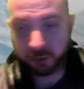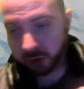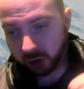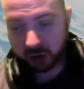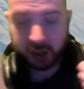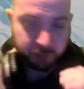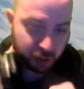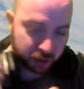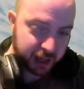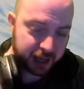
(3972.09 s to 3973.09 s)
dodging,
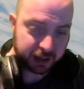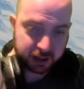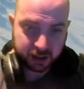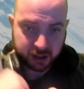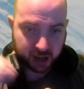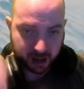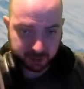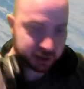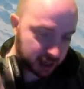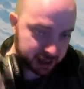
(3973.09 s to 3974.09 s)
blocking,
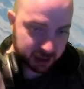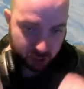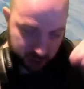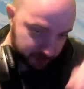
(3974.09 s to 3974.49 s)
stunning, knocking